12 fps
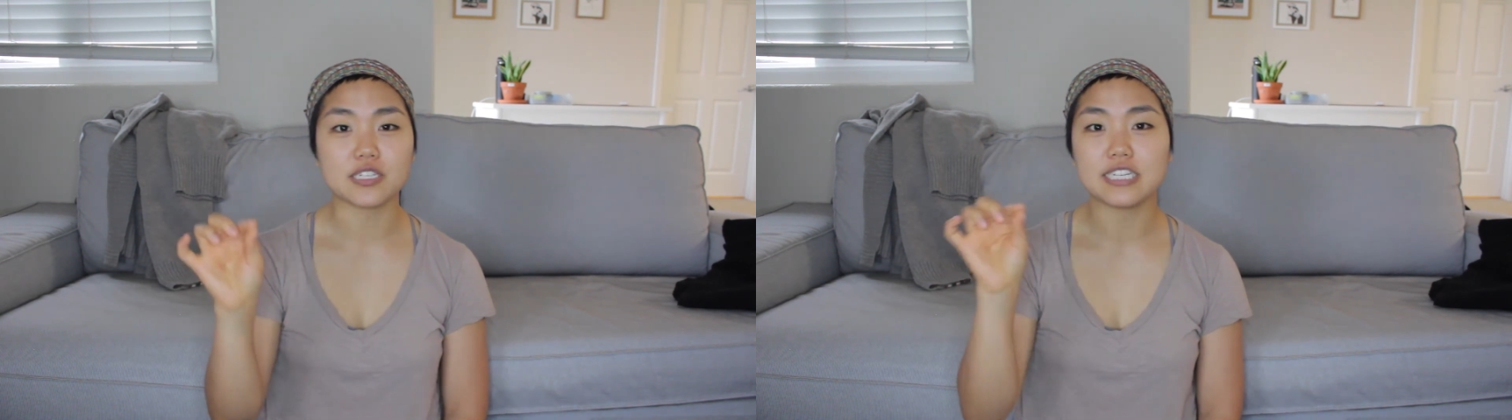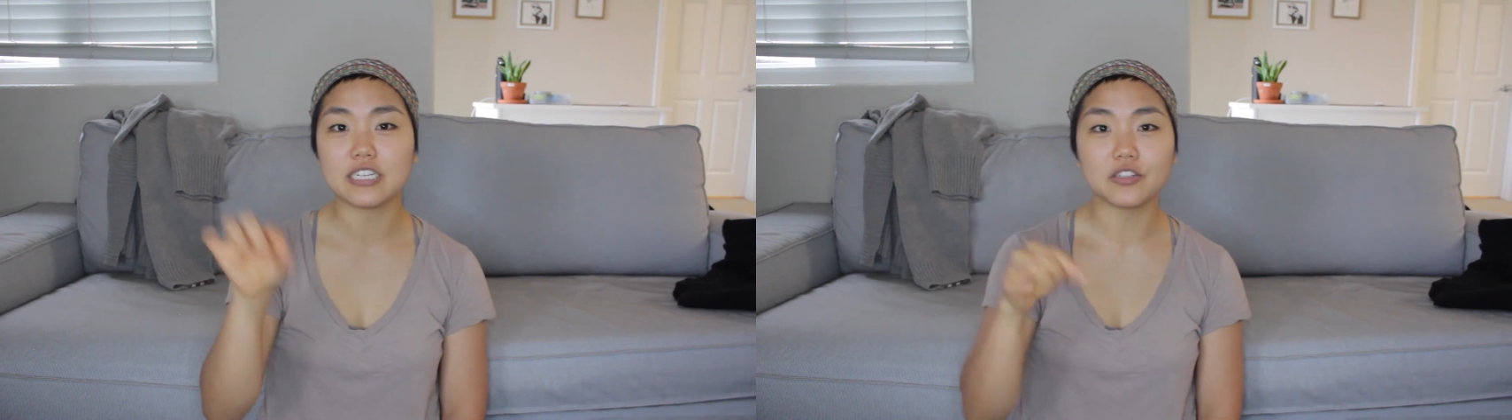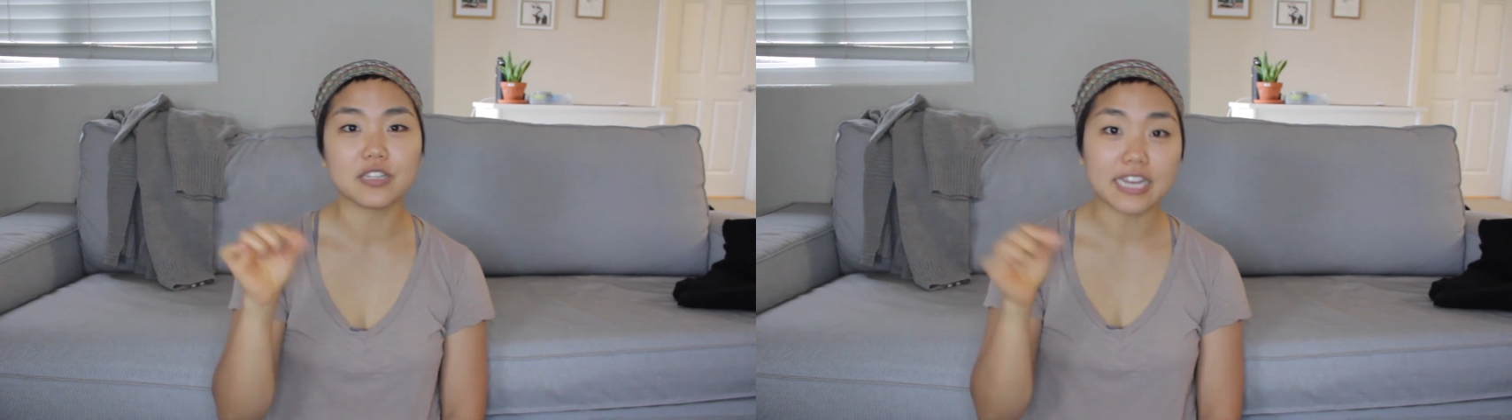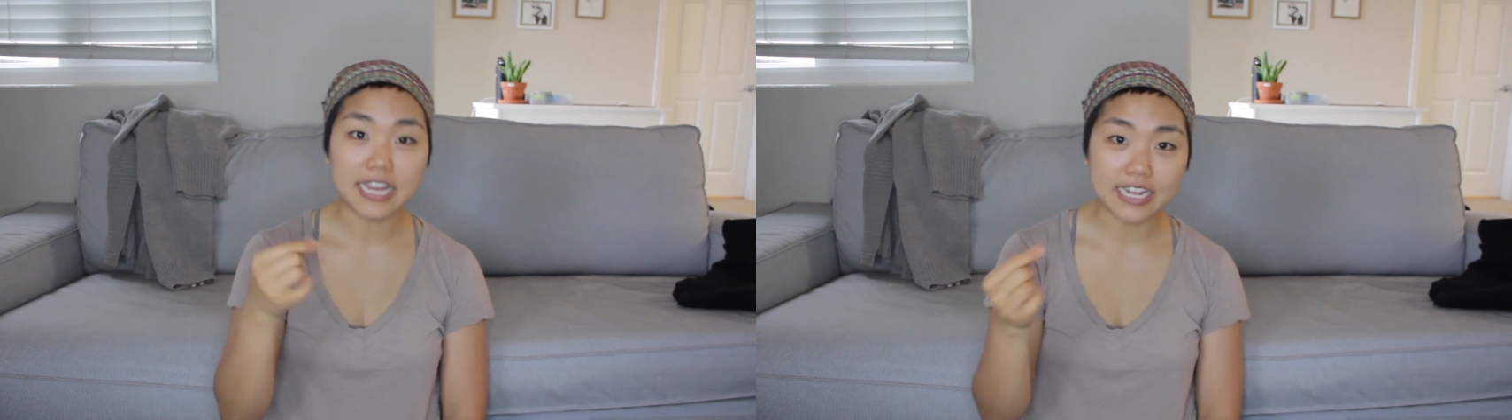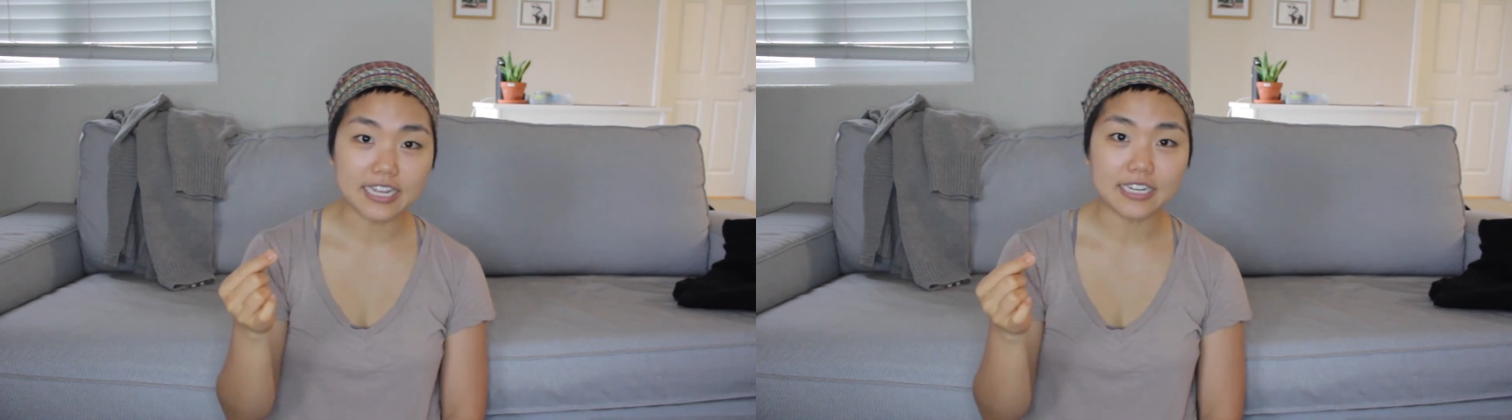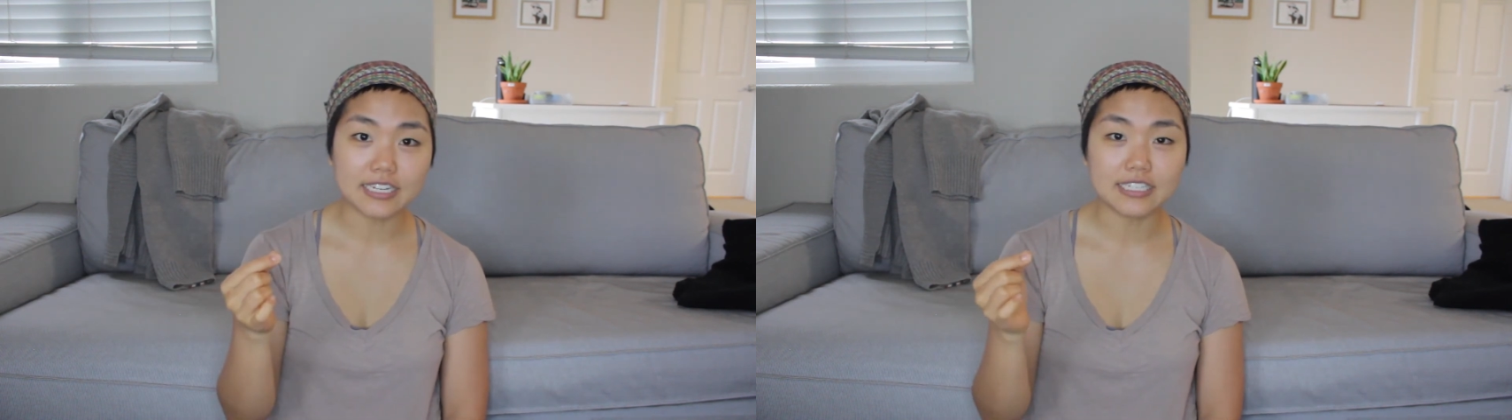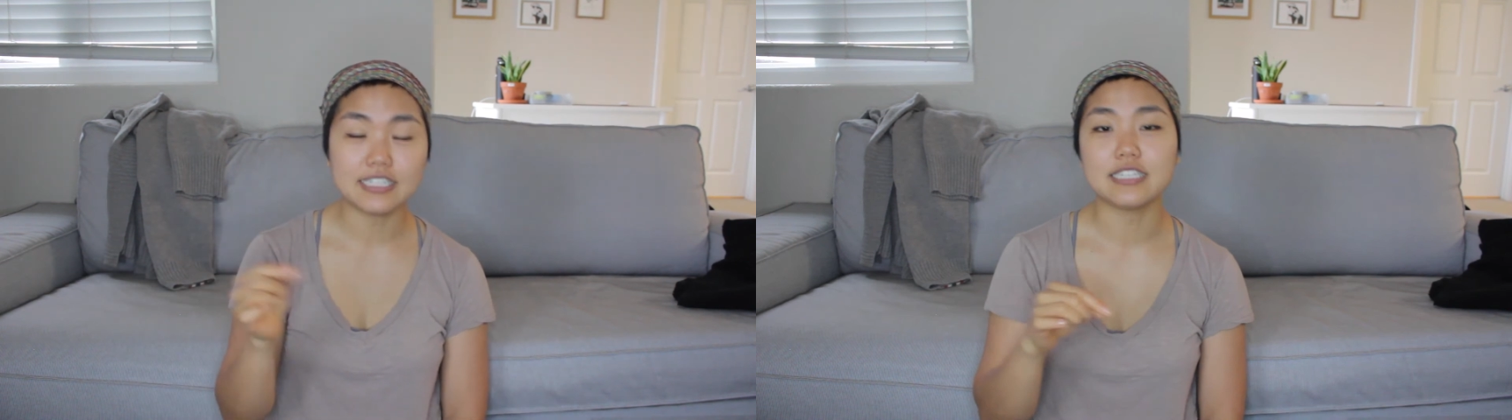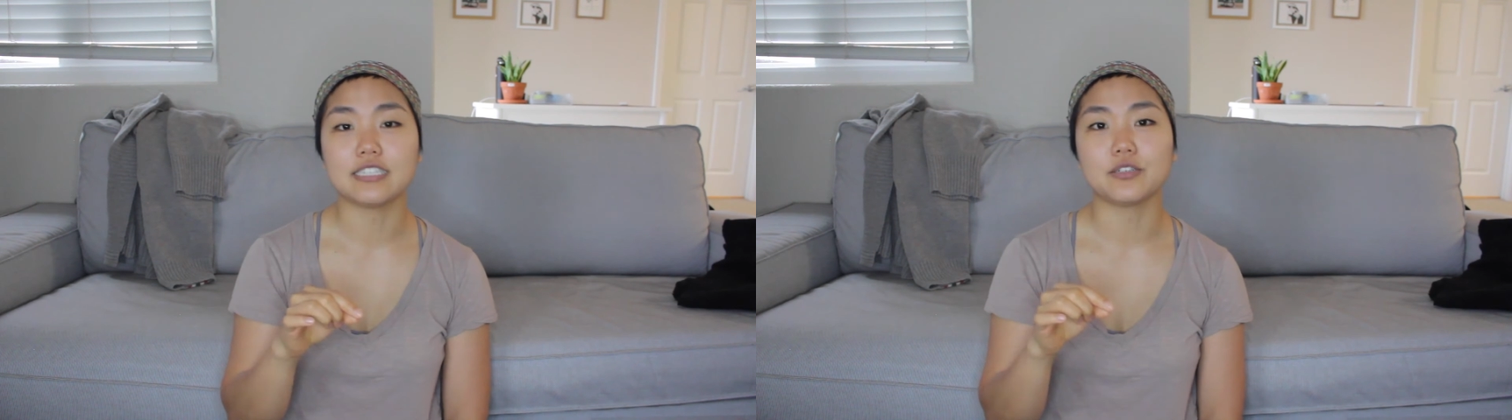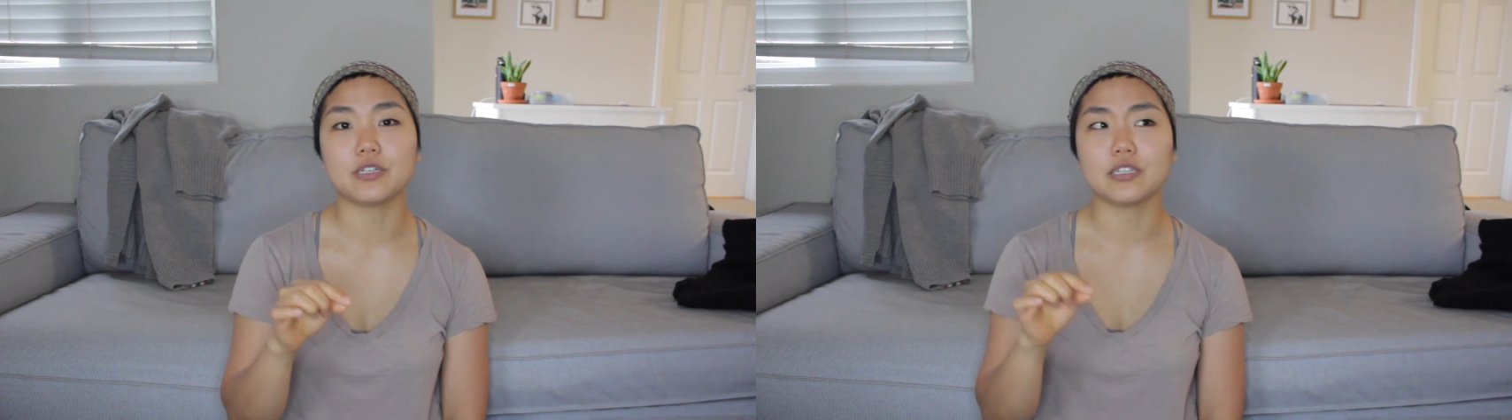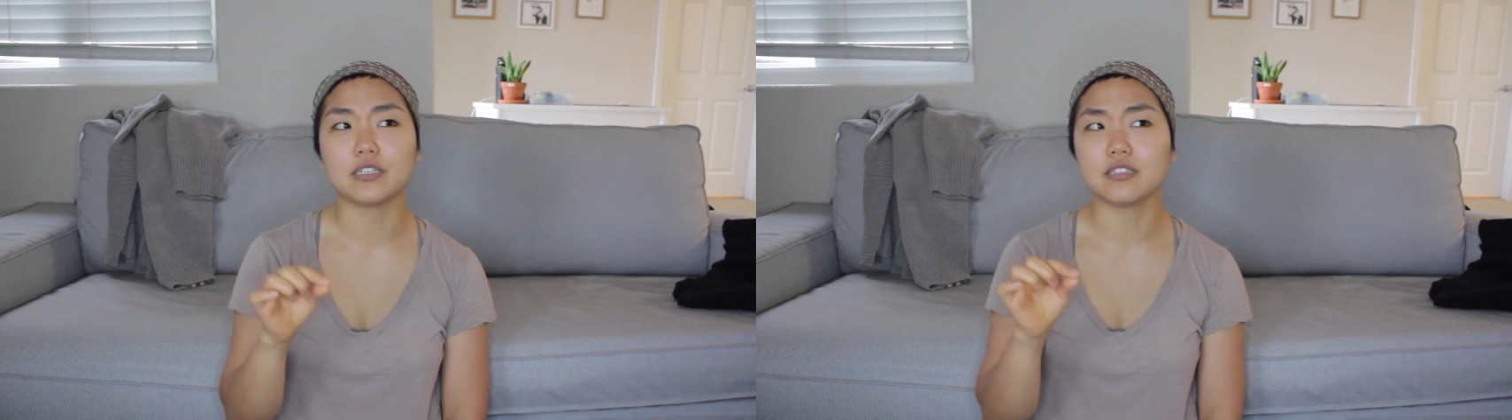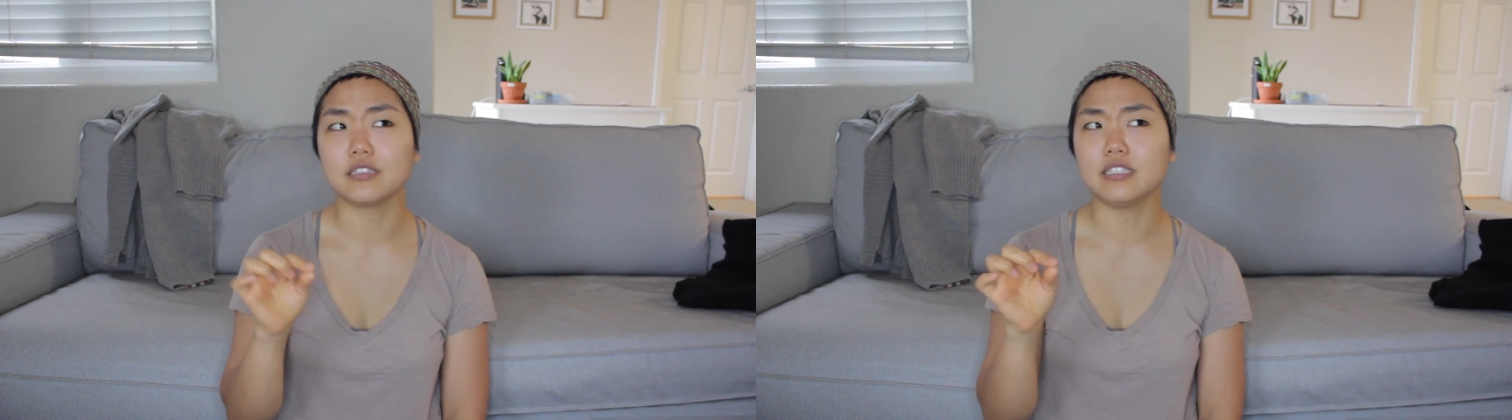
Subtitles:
needle and hand or